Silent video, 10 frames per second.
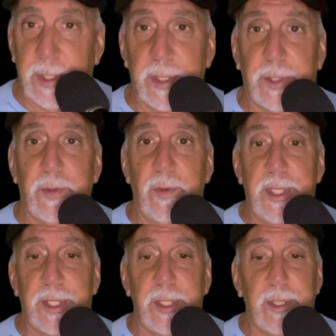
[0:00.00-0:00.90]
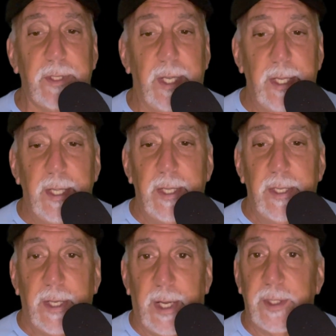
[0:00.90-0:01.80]
situation,
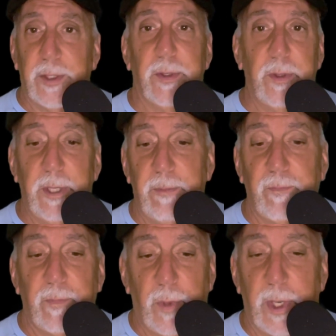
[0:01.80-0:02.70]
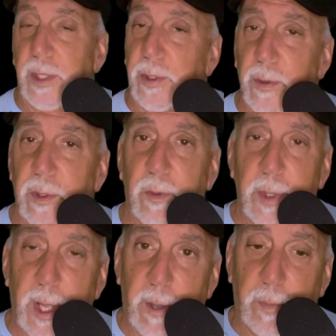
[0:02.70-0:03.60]
I do it, but I do it
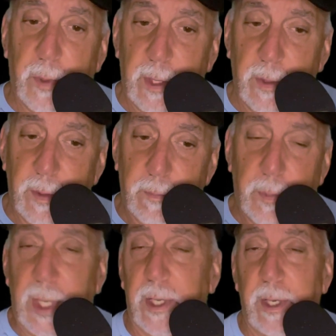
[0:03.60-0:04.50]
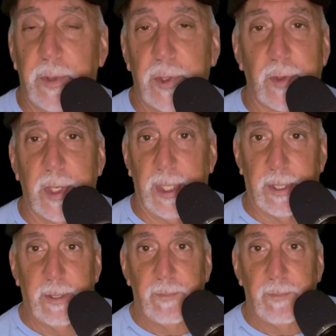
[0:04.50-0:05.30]
without picking up a drink.